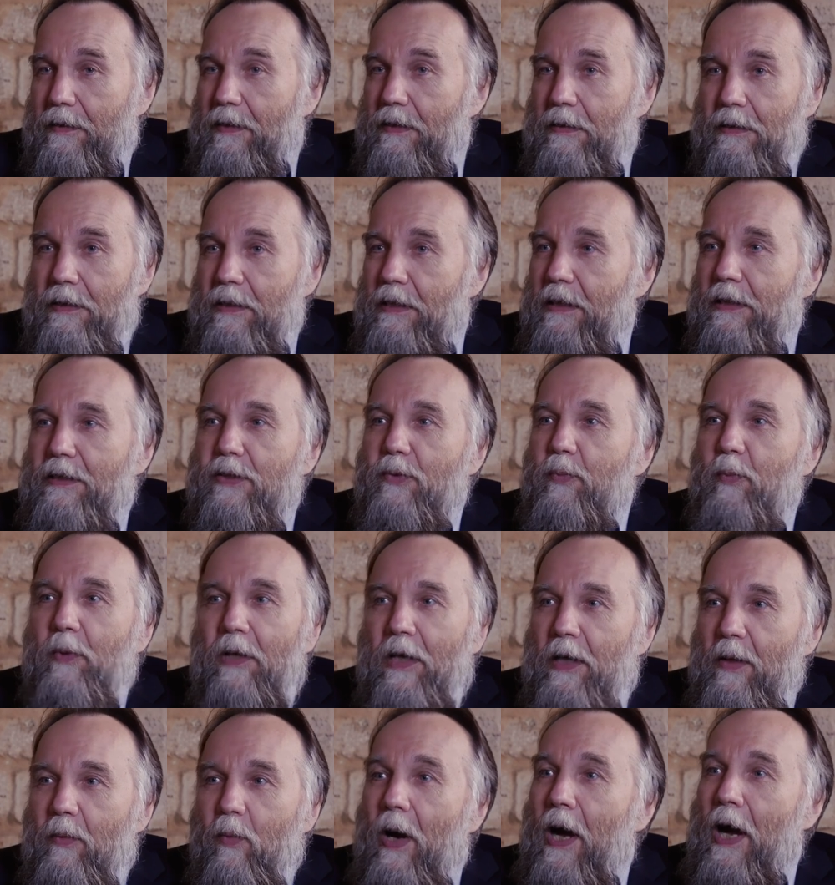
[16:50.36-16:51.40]
didn't
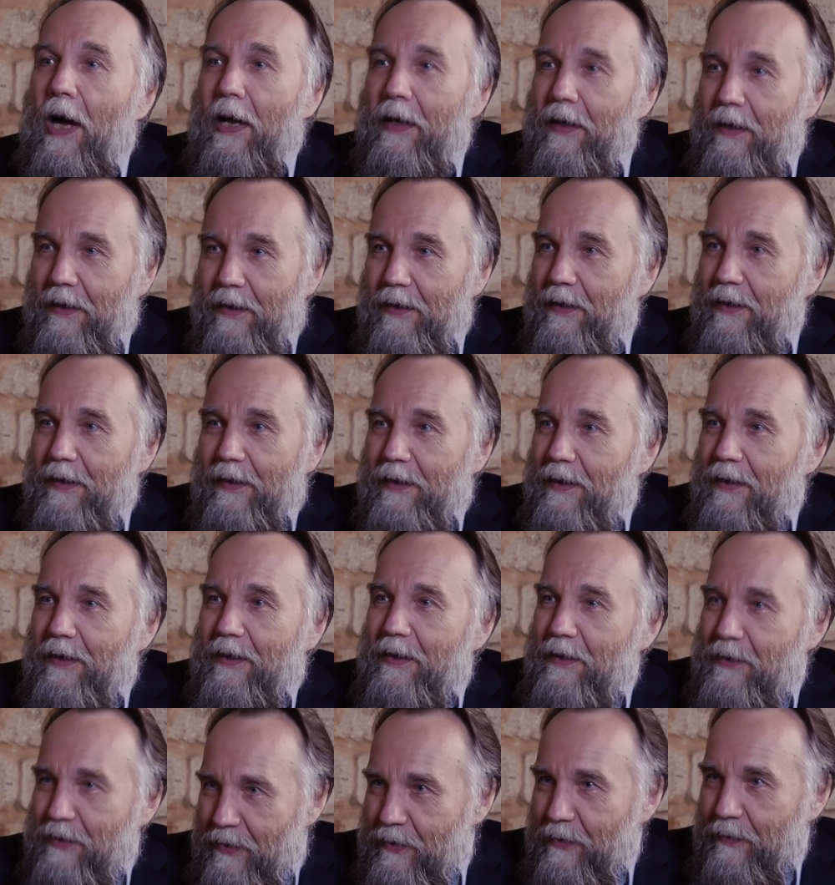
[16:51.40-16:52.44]
explain why
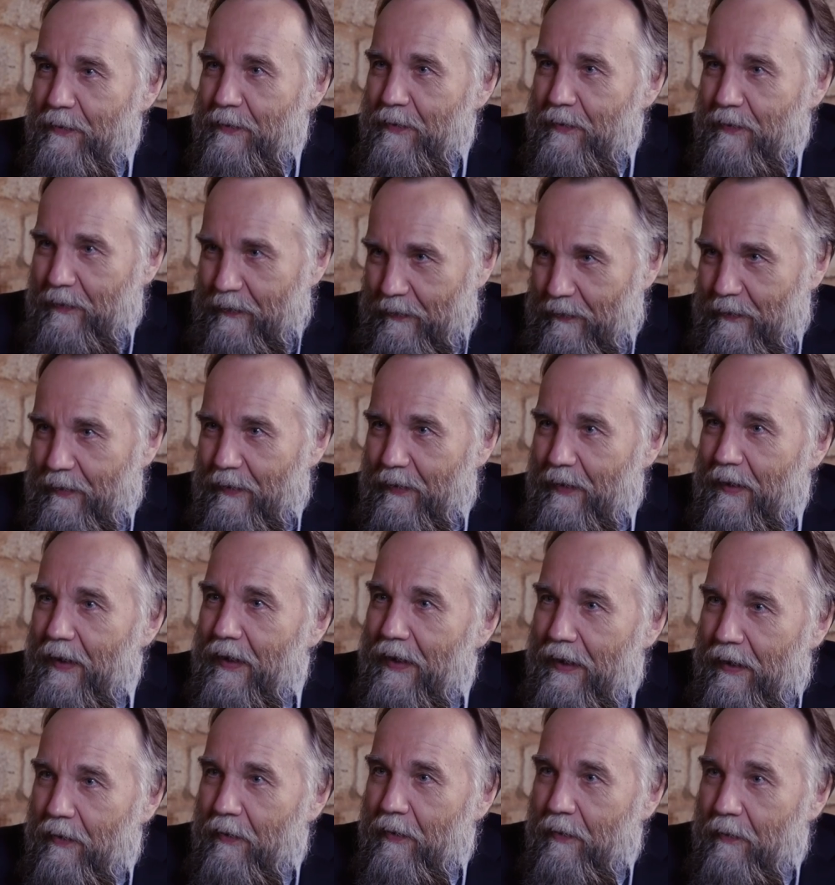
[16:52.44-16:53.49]
he should
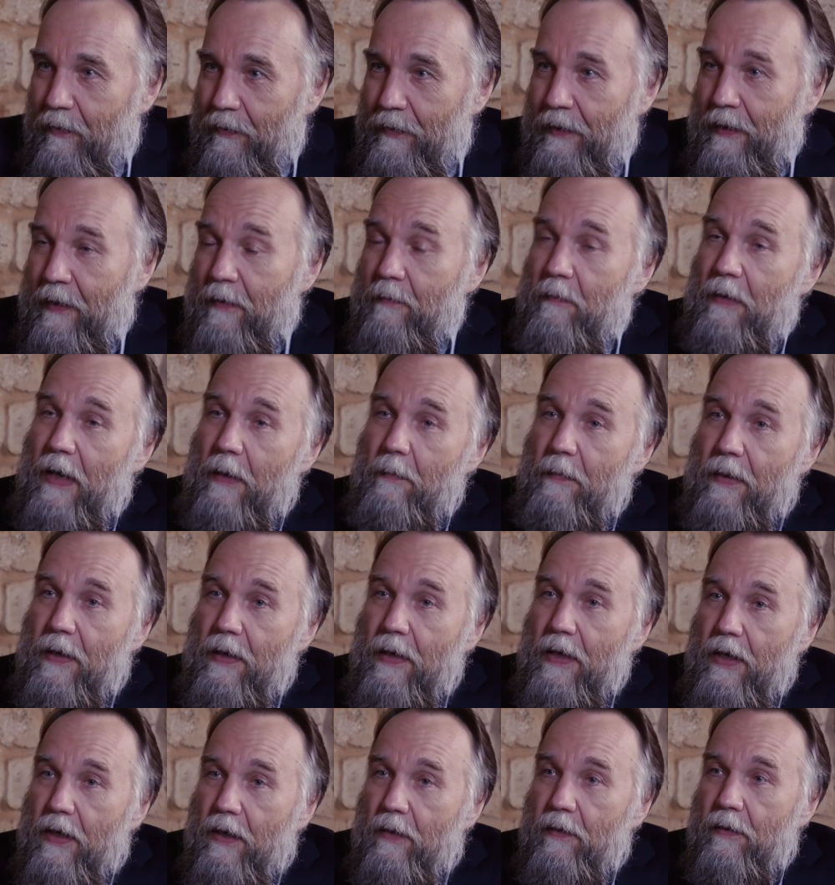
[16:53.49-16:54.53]
go there,
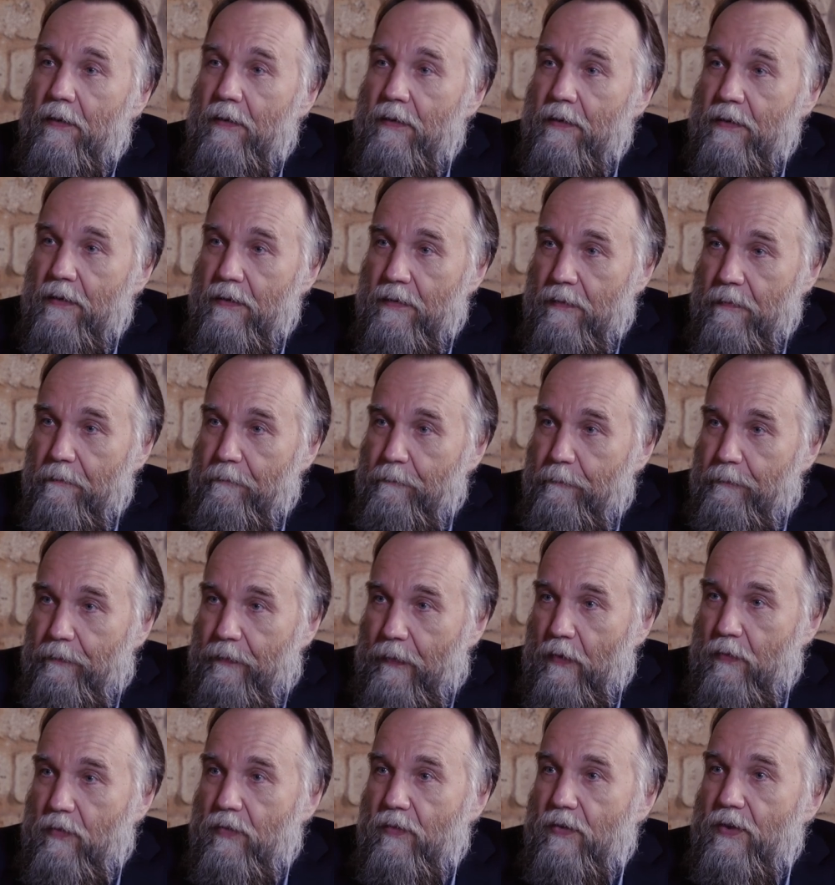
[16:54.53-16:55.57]
maybe in order
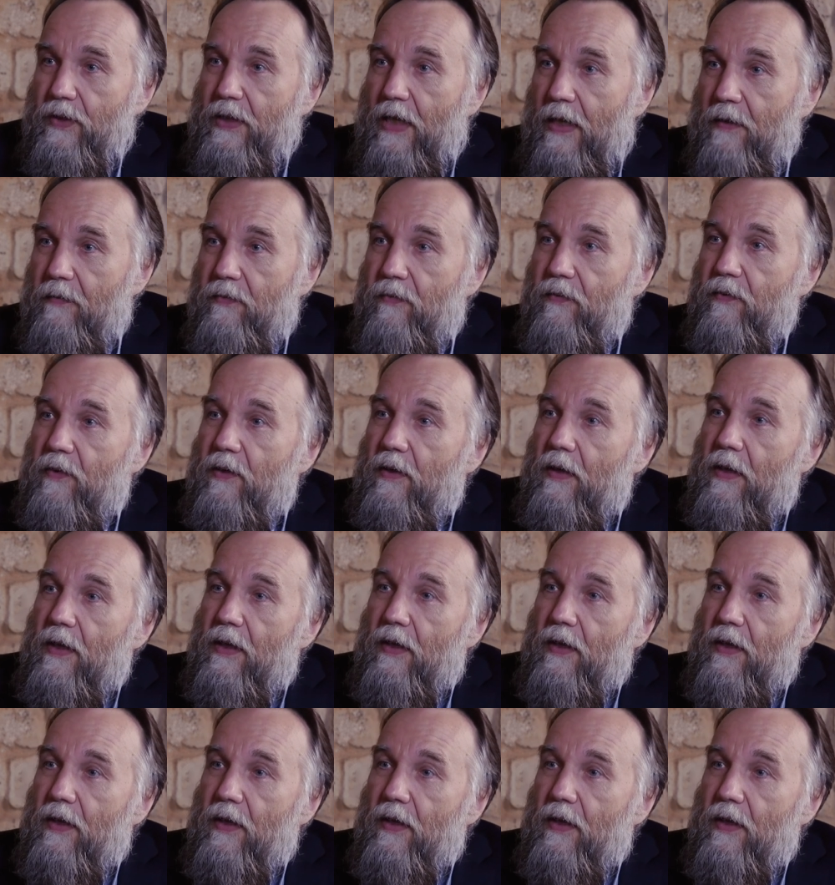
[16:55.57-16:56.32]
to save